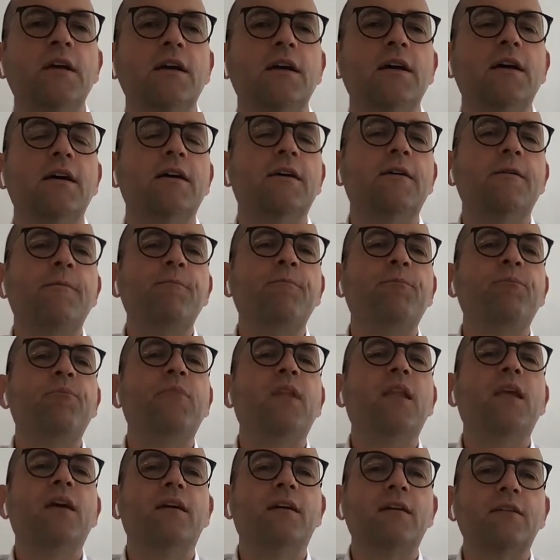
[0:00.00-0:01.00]

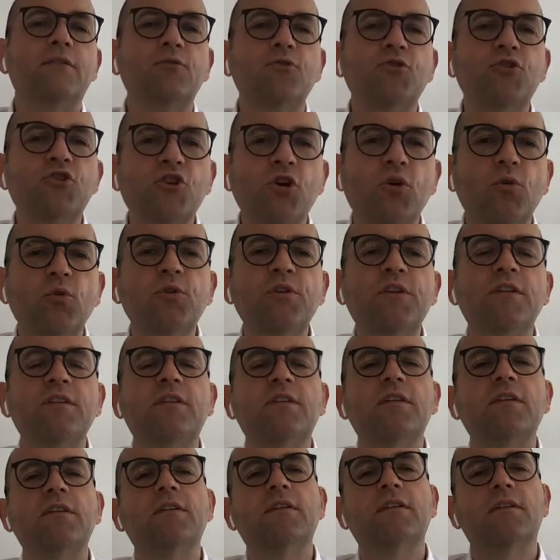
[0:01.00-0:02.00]
um, uh, to show the
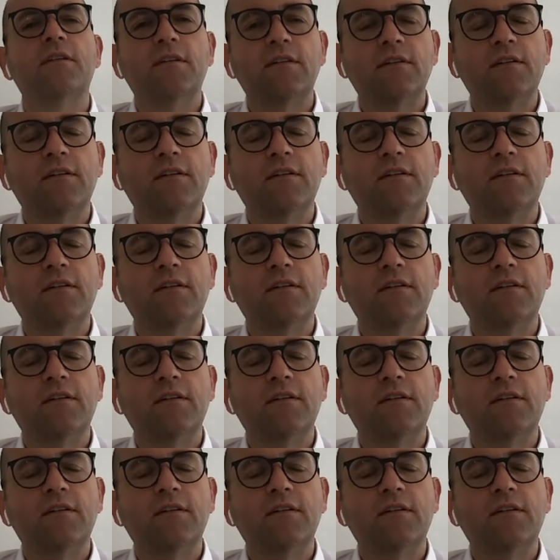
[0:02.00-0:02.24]
the,